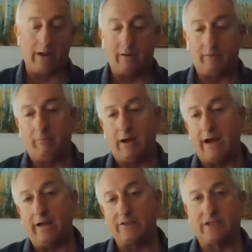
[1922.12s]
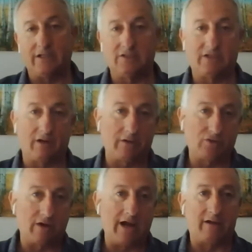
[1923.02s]
out and buy a skid steer, a
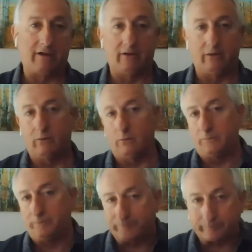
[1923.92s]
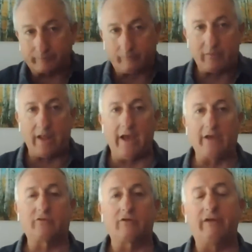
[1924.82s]
track hoe,
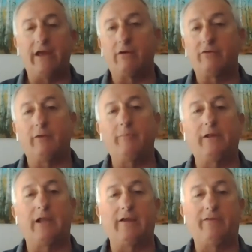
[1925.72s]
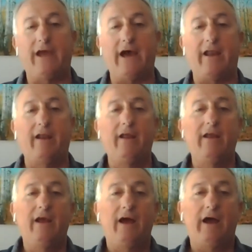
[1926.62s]
excavator, something like that
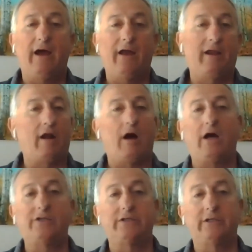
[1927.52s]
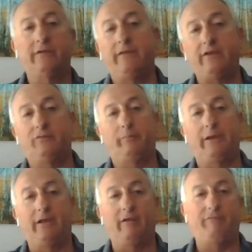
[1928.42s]
at an auction, and they
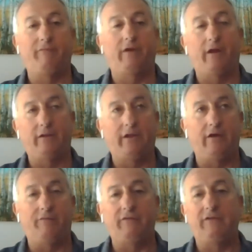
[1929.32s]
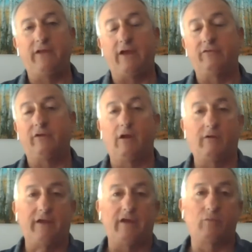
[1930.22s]
spend, $50,000,
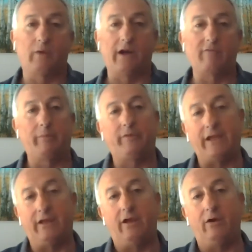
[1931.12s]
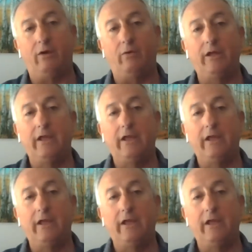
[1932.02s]
$100,000, whatever, but they know